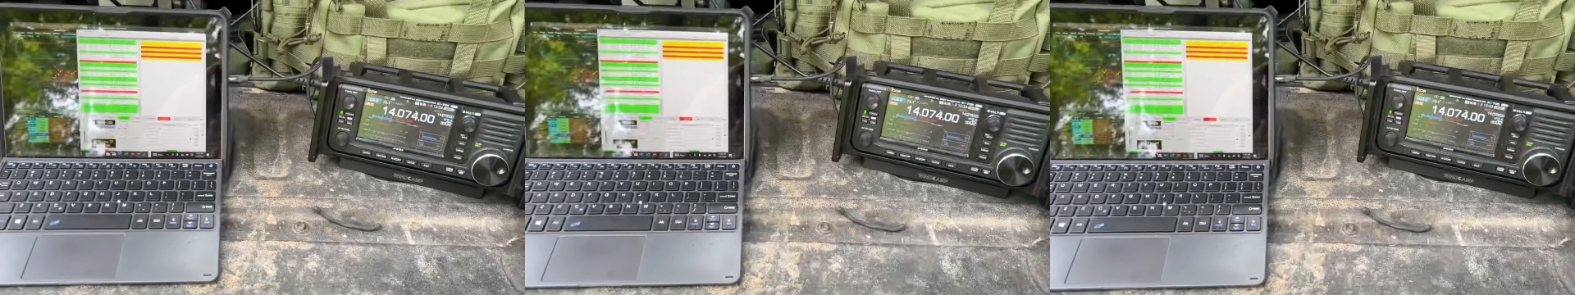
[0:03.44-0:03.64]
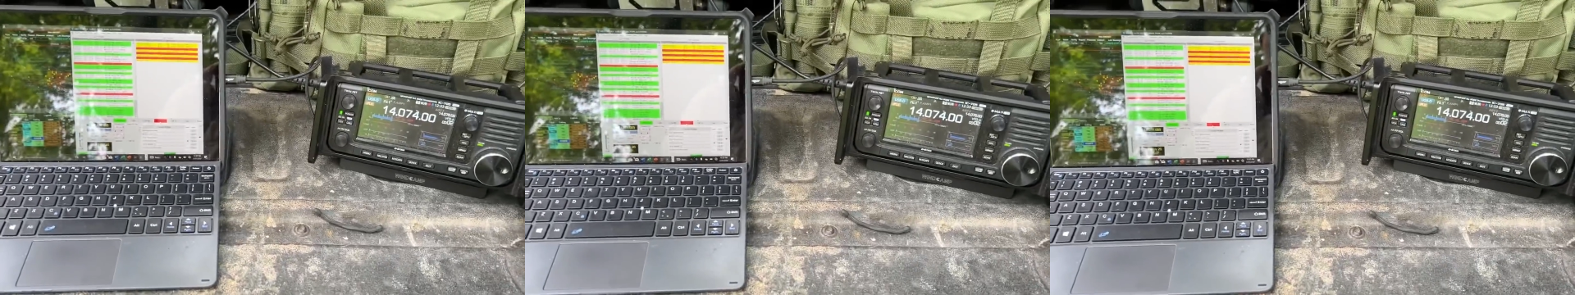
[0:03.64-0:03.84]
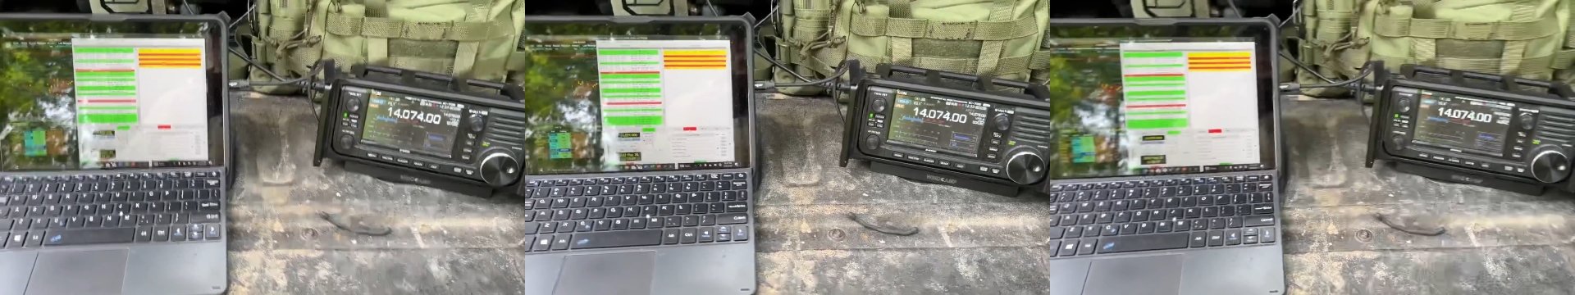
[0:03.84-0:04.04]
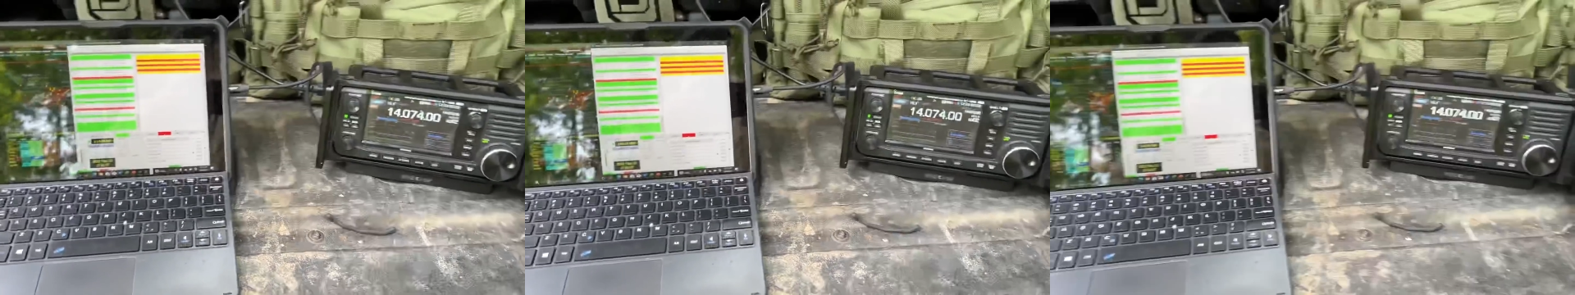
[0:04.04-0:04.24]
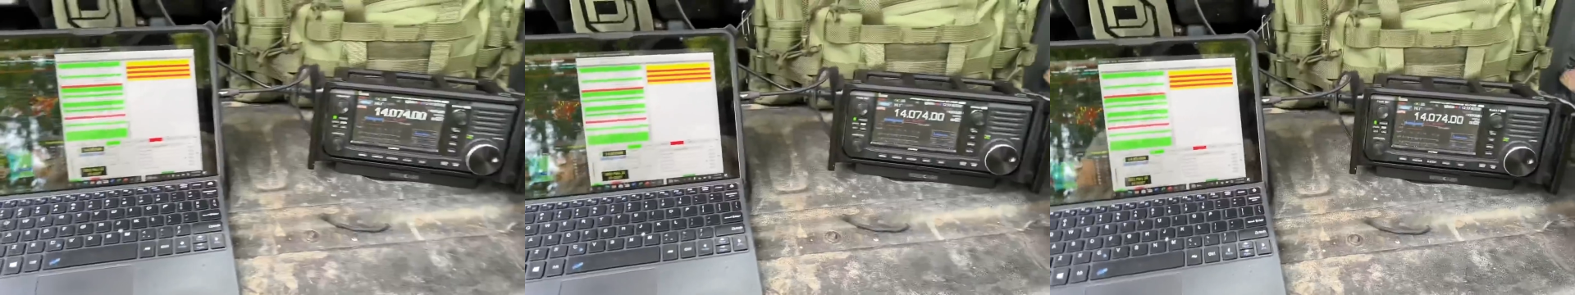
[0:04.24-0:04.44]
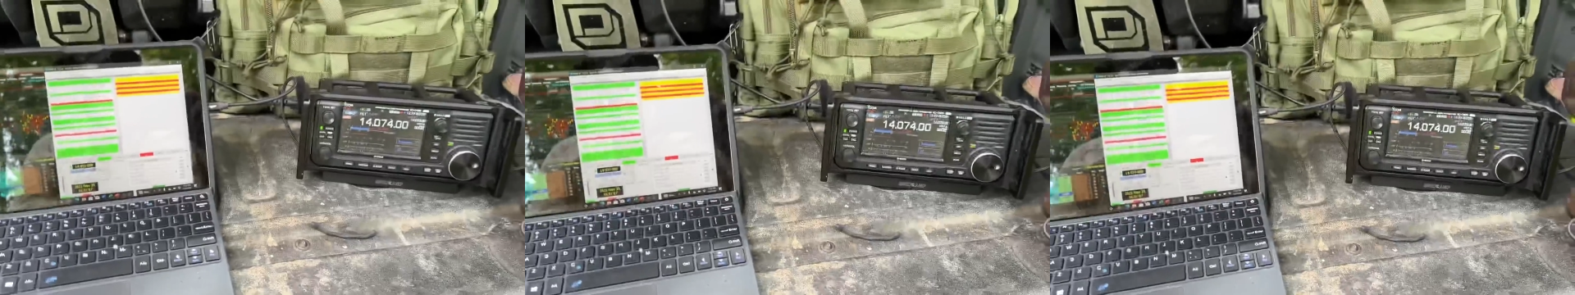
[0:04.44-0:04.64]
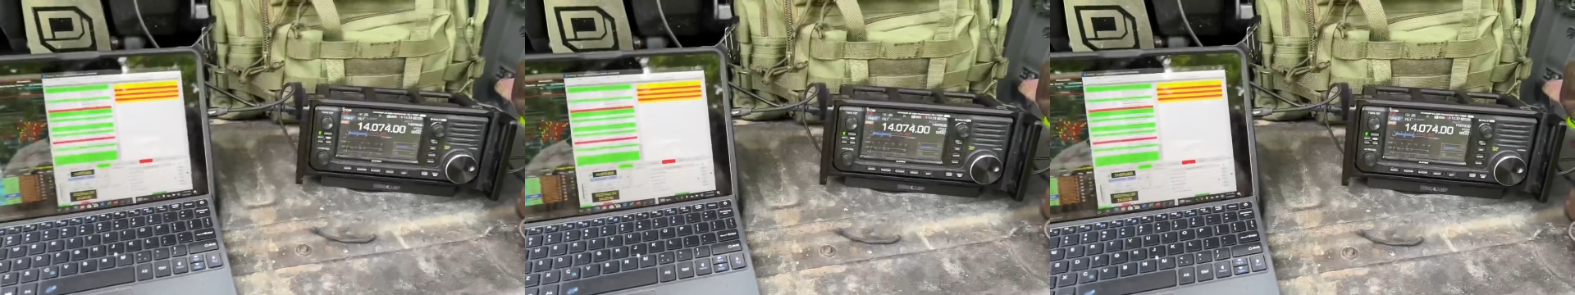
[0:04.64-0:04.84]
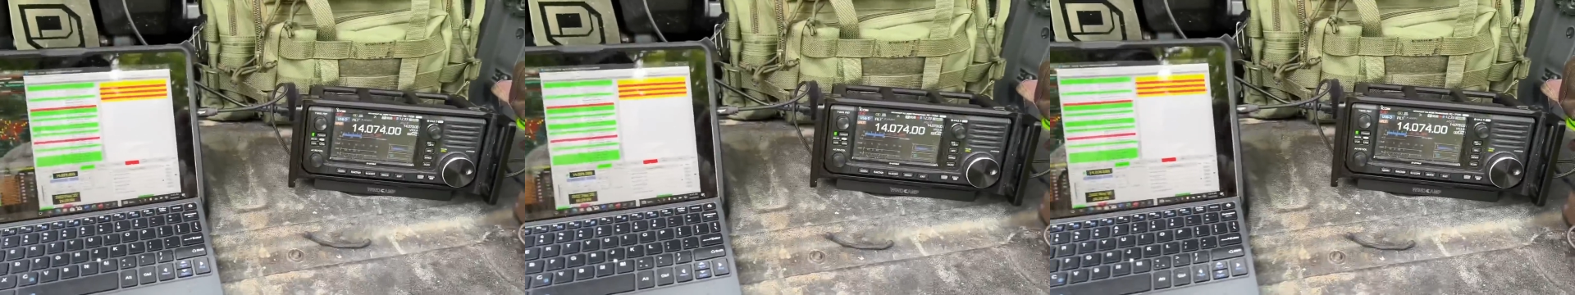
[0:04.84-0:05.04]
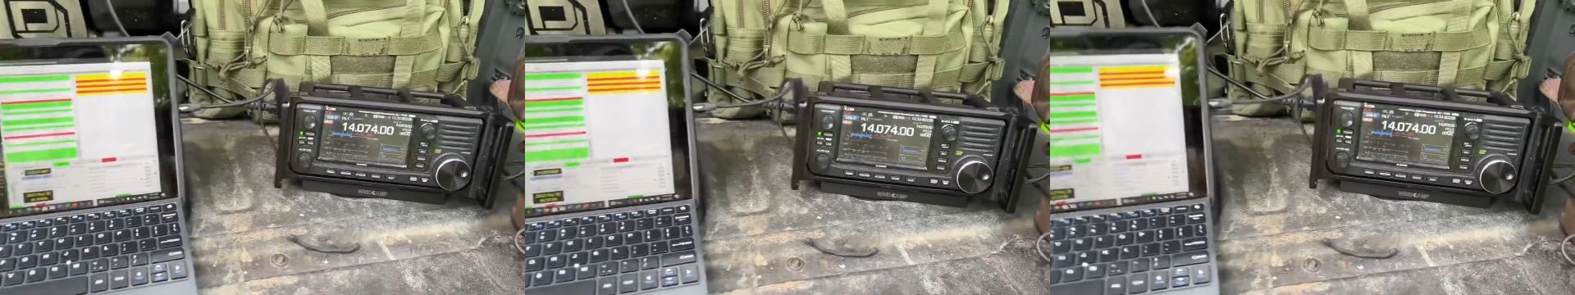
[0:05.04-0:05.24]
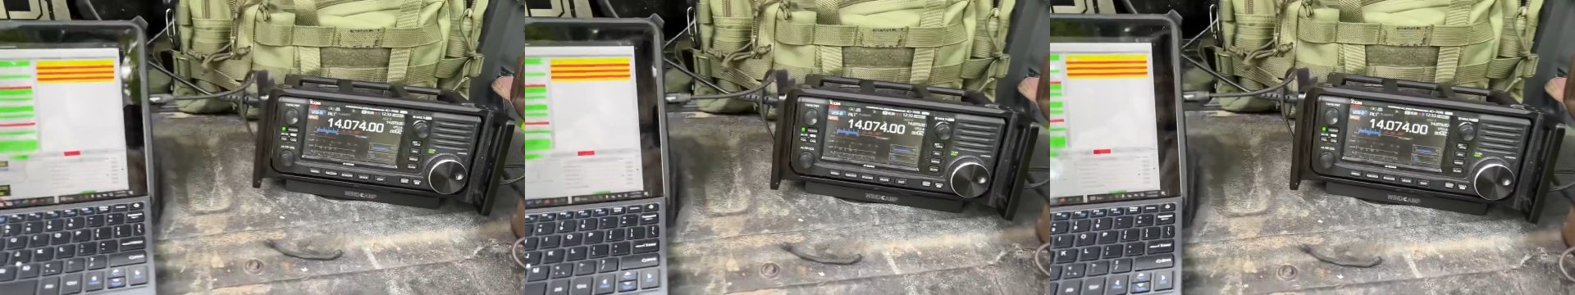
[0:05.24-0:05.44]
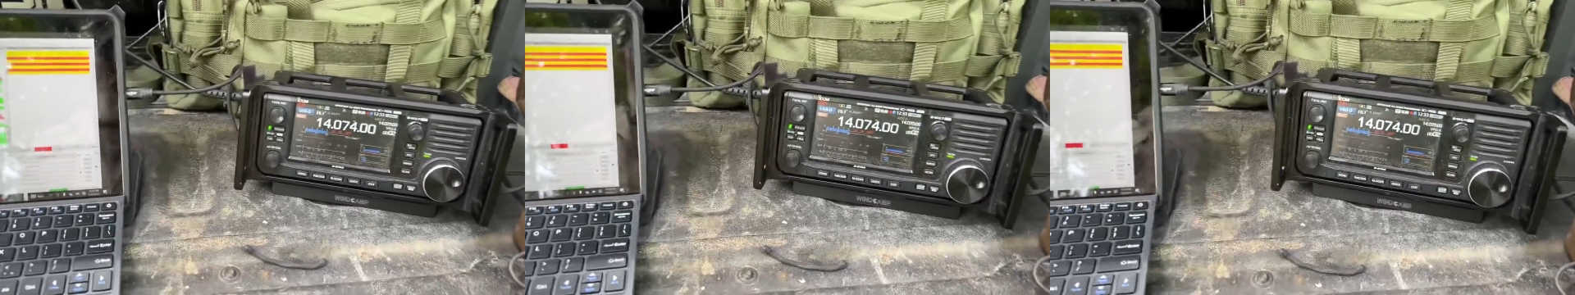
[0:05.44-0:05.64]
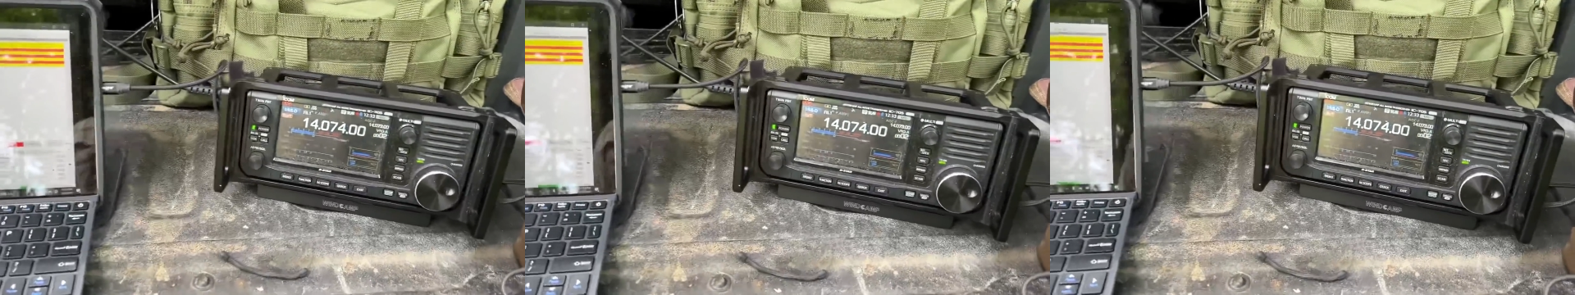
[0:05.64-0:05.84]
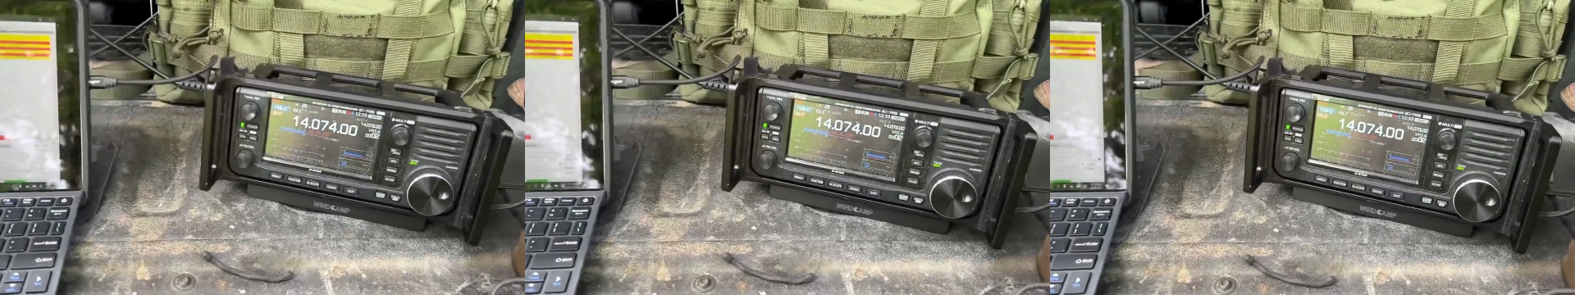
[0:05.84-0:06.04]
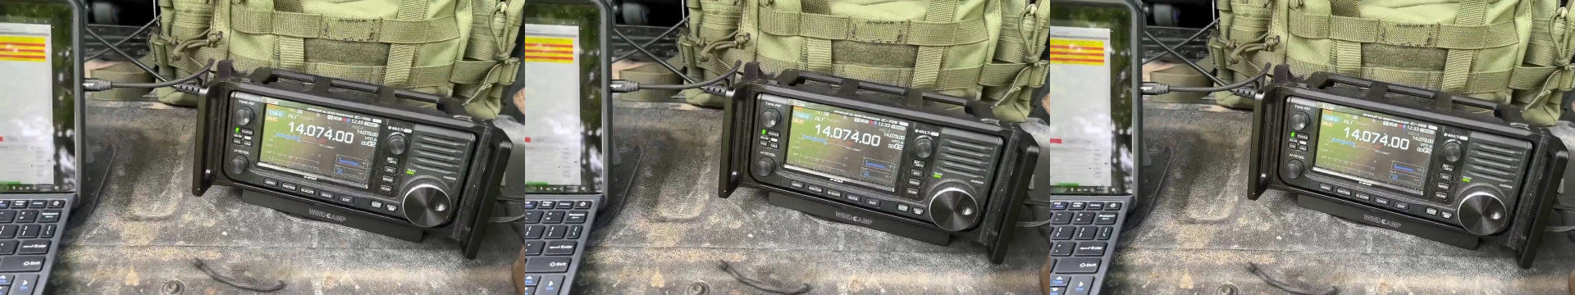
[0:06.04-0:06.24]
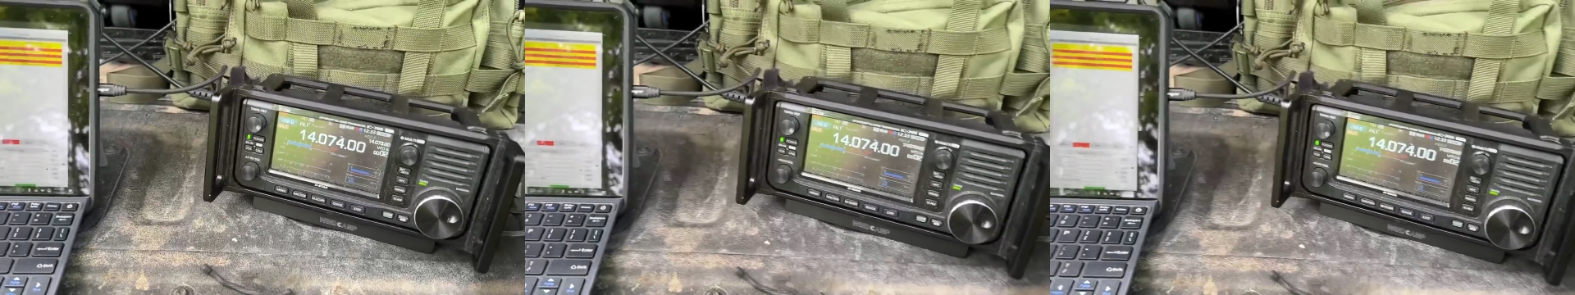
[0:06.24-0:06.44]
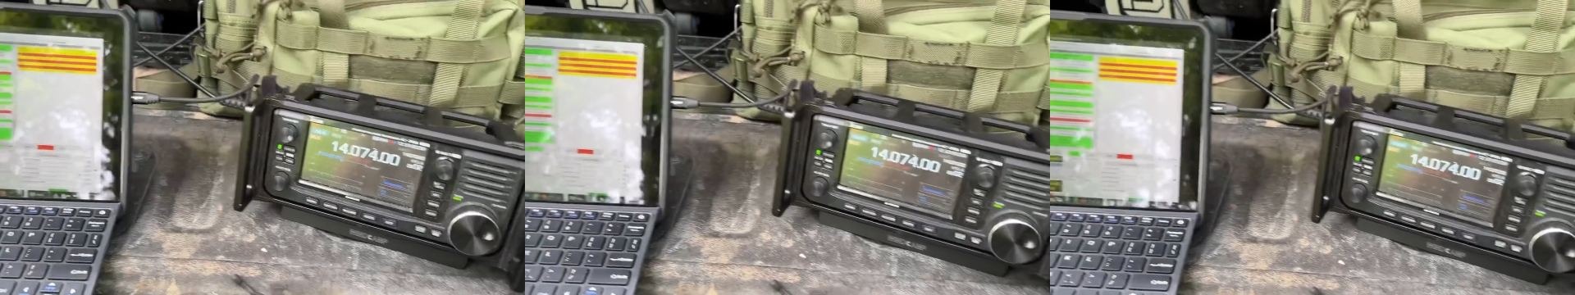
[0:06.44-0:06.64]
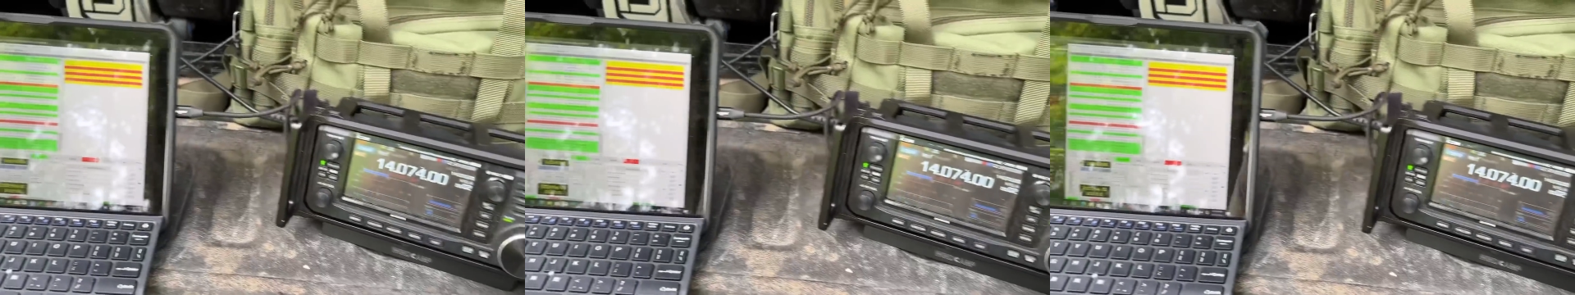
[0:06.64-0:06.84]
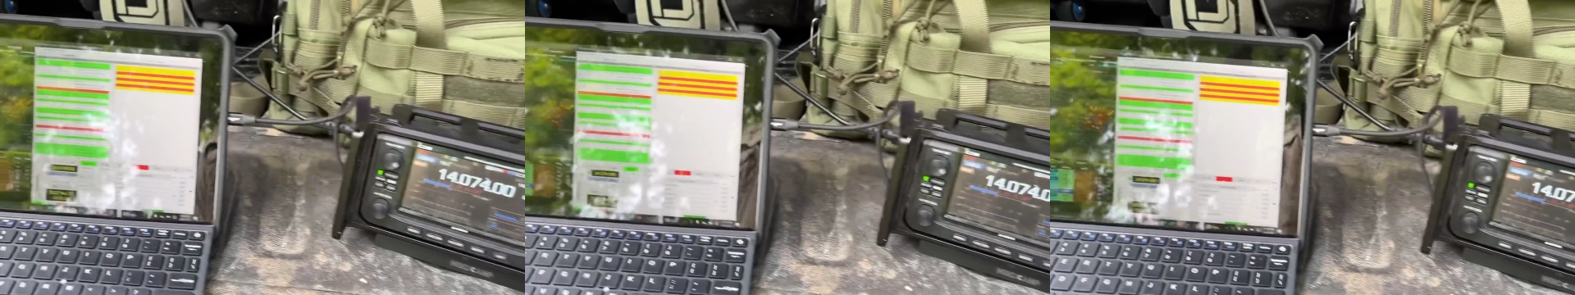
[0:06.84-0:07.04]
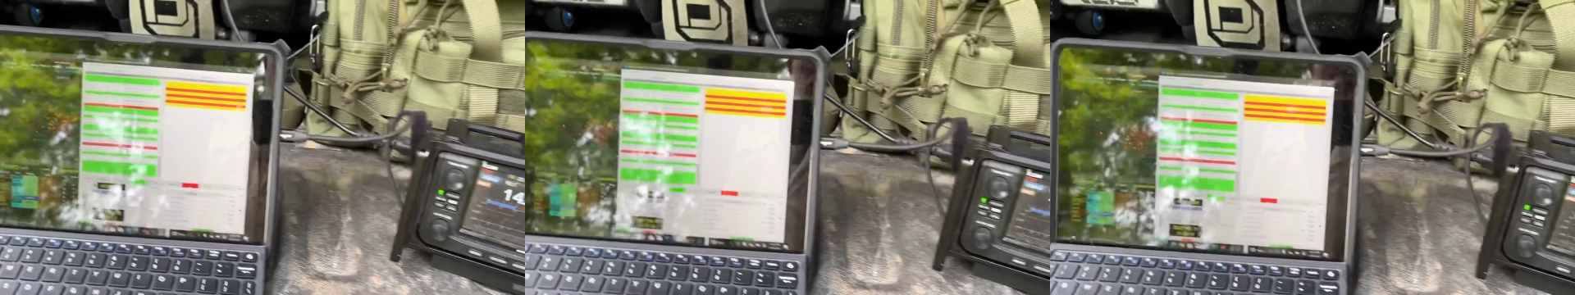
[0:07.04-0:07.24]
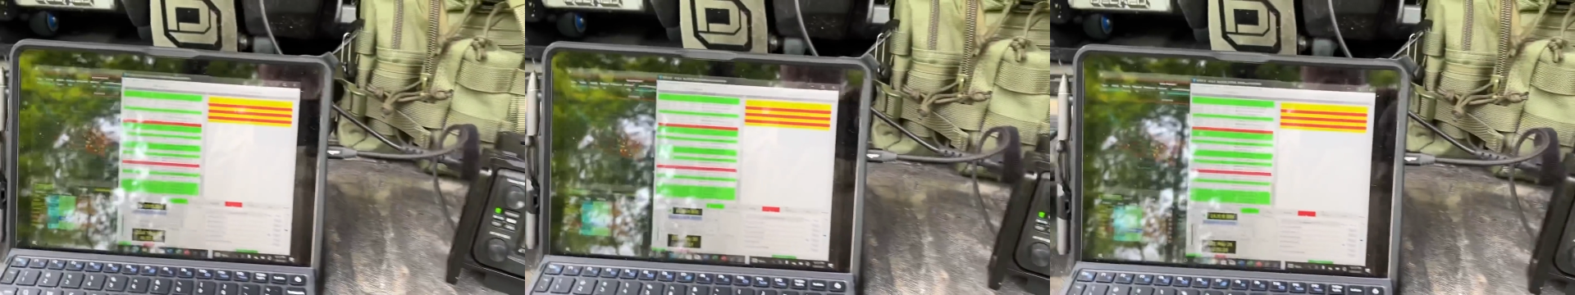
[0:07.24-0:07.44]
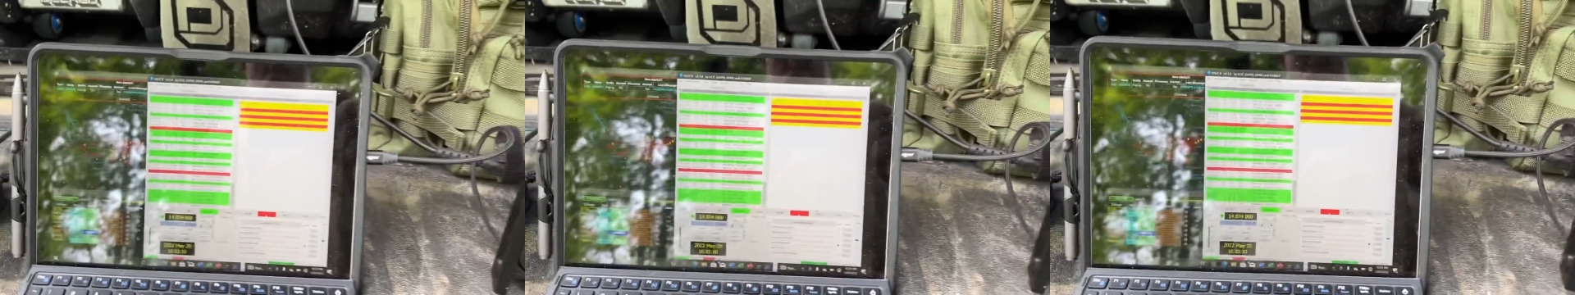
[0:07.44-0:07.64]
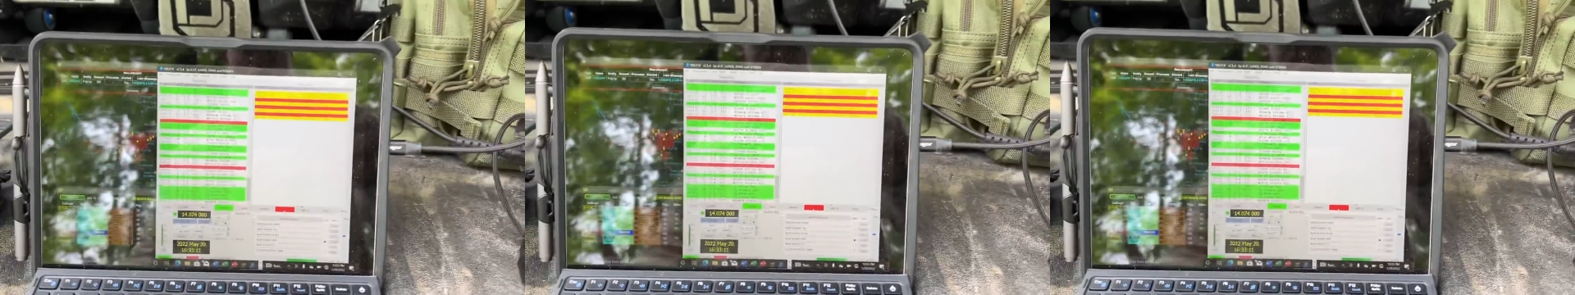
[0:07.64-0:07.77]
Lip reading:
(no speaker visible)